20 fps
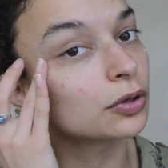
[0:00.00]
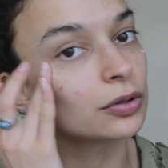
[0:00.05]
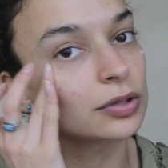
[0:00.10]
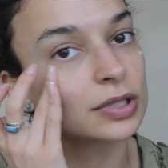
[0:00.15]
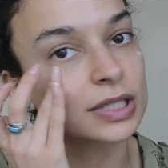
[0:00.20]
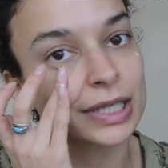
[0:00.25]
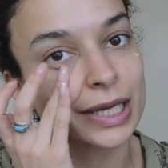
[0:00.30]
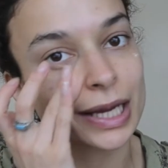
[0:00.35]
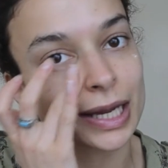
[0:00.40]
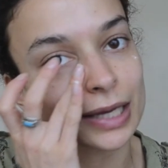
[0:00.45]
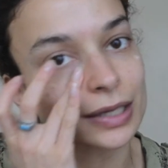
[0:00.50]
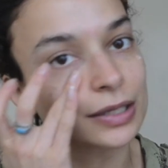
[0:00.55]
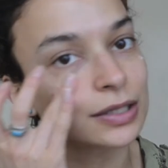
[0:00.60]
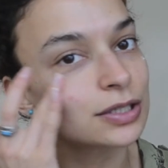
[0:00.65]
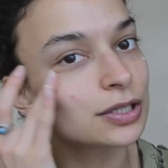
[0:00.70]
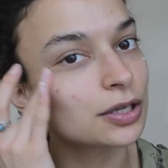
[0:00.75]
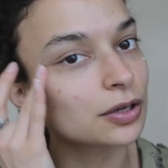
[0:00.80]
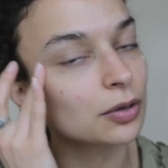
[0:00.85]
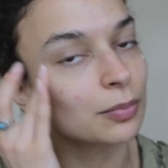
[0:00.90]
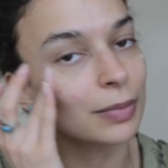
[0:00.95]
skin
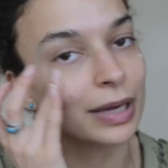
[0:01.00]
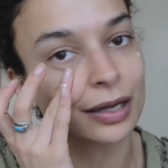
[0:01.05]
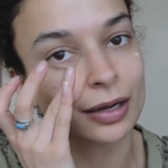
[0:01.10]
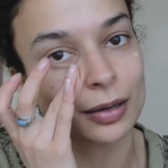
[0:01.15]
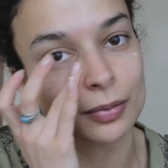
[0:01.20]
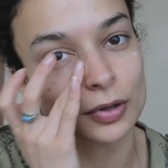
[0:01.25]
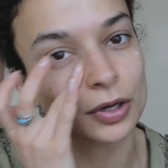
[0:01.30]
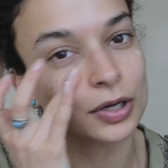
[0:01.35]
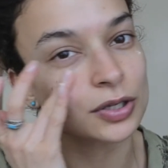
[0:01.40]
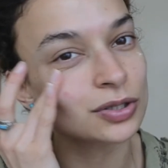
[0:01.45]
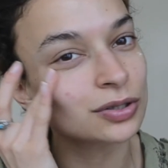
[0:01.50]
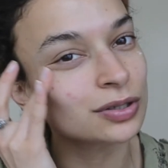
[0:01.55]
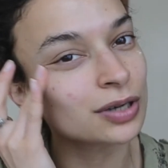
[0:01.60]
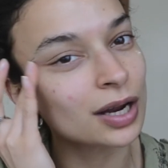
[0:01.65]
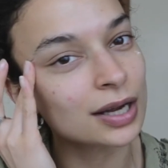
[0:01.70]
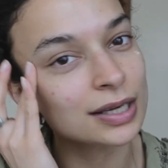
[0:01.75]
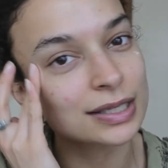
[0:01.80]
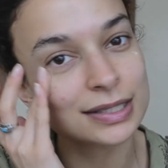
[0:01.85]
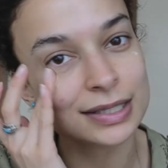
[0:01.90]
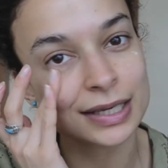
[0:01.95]
so your makeup goes on
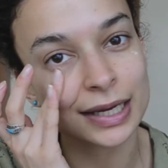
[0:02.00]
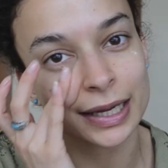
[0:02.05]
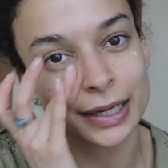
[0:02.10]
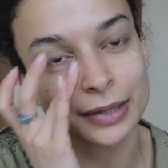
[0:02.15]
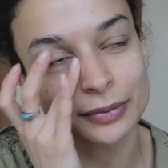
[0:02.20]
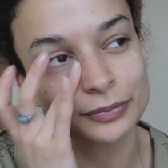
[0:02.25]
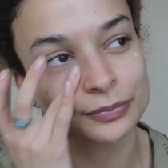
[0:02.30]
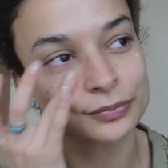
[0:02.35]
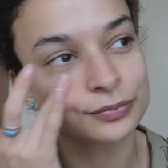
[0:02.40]
nicely.